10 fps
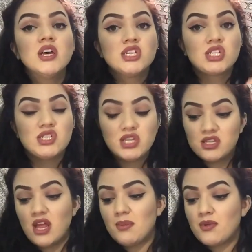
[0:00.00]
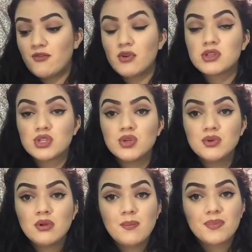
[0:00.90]
She did that before,
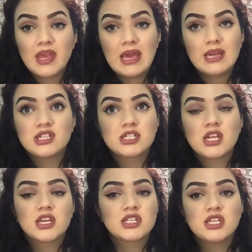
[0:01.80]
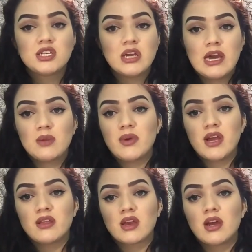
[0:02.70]
too. And she said, like, she had to buy,
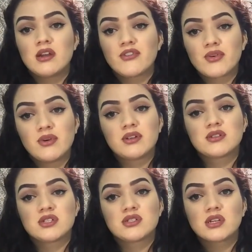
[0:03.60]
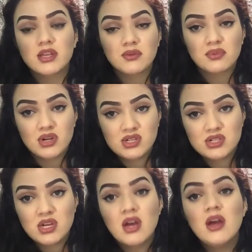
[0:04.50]
like, another one just to get the brush.